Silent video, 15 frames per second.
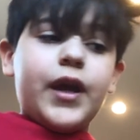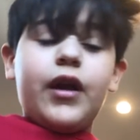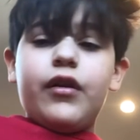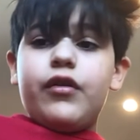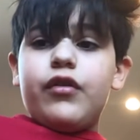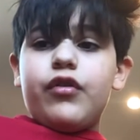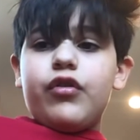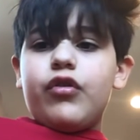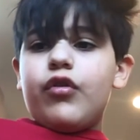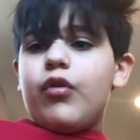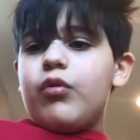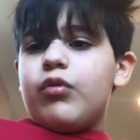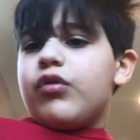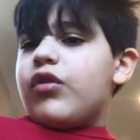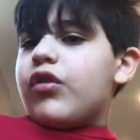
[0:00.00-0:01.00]
because
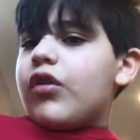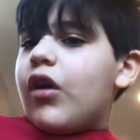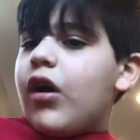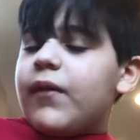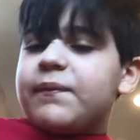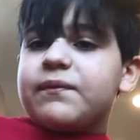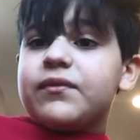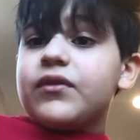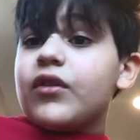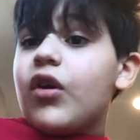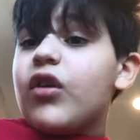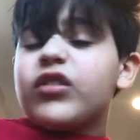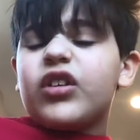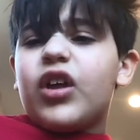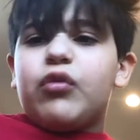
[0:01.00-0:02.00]
those
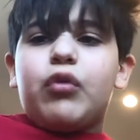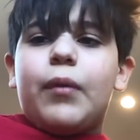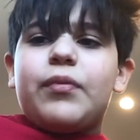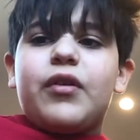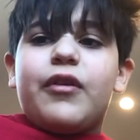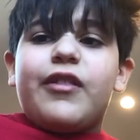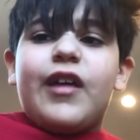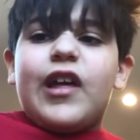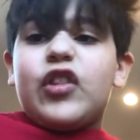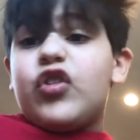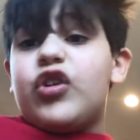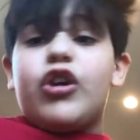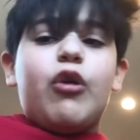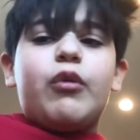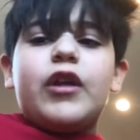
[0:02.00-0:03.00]
online websites
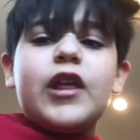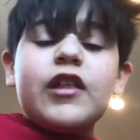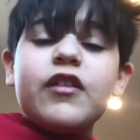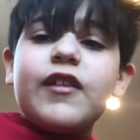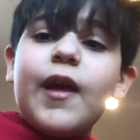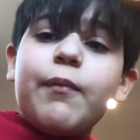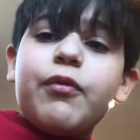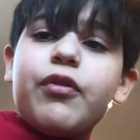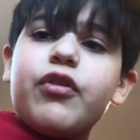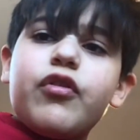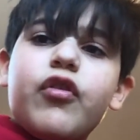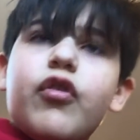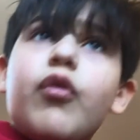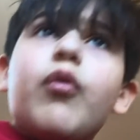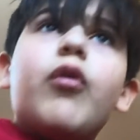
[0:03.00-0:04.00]
actually go in
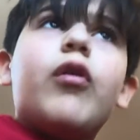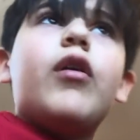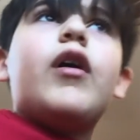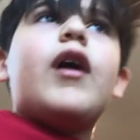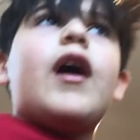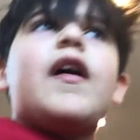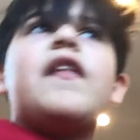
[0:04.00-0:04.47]
depth too,